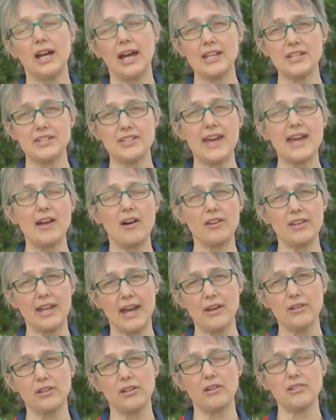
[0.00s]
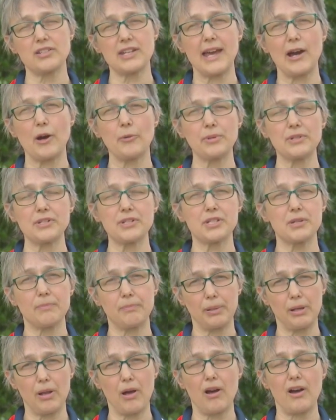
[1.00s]
as they are now going to help us
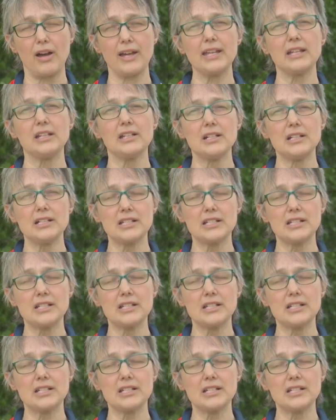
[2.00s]
supply